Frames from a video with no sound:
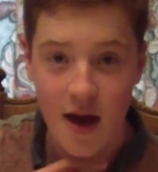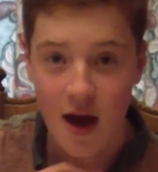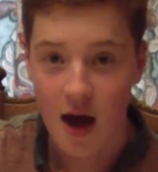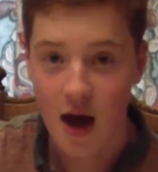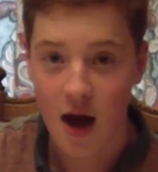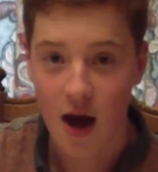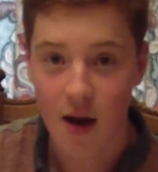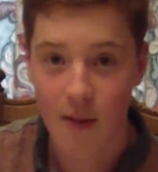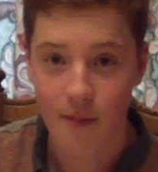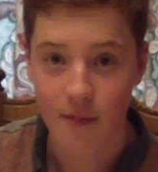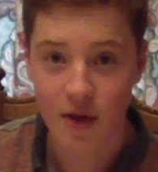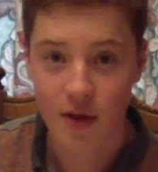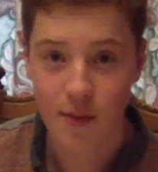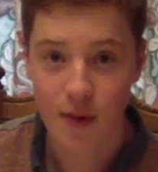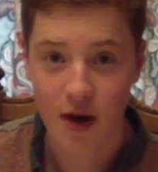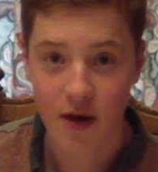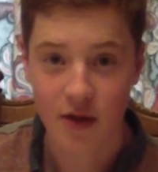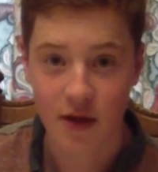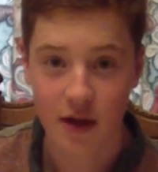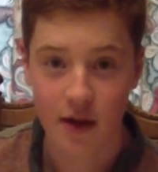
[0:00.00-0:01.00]
You
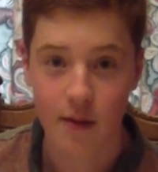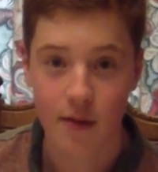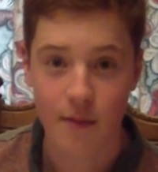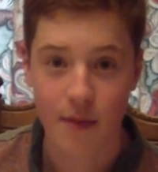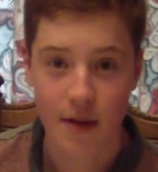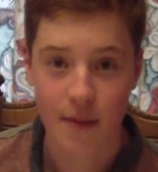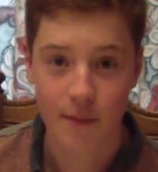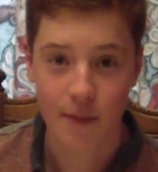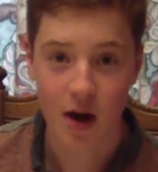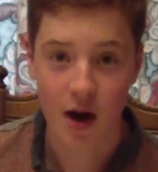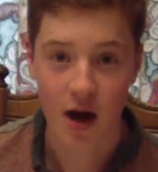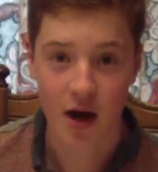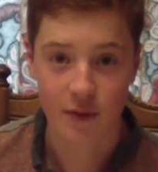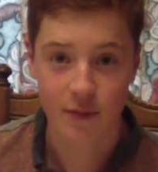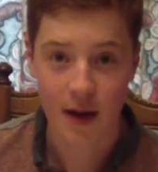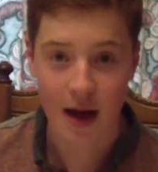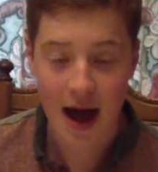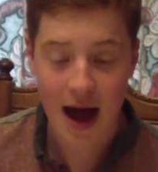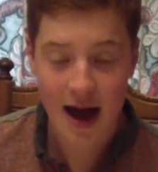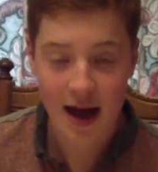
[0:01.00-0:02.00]
might think I'm a bit
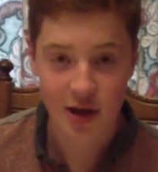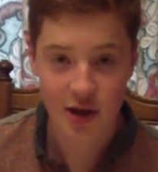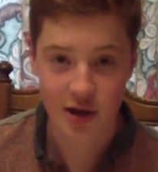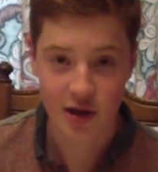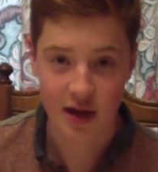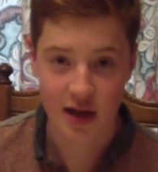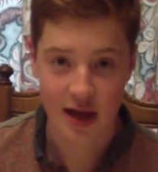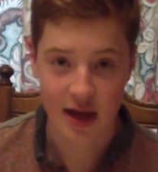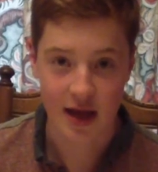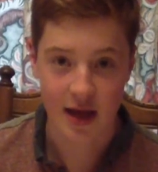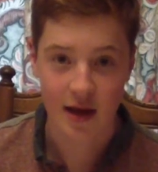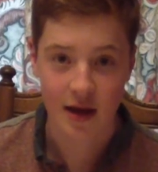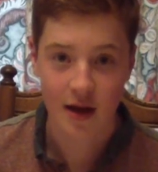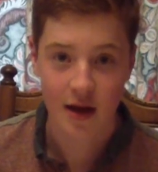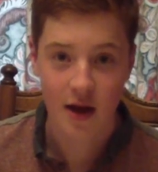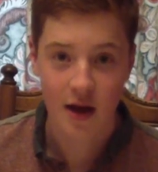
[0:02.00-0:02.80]
biased, but actually